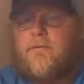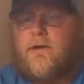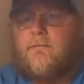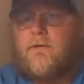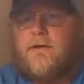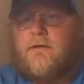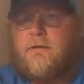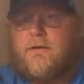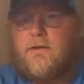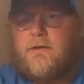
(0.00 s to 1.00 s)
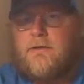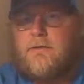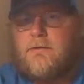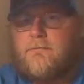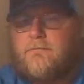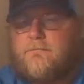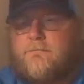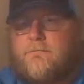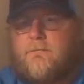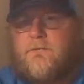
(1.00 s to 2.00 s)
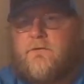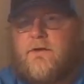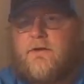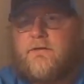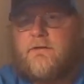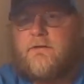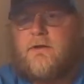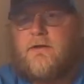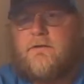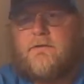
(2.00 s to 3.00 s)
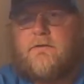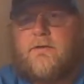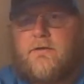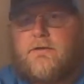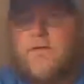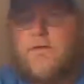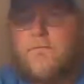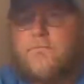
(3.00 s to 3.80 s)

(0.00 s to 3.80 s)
primarily um, fishing. I used to hunt.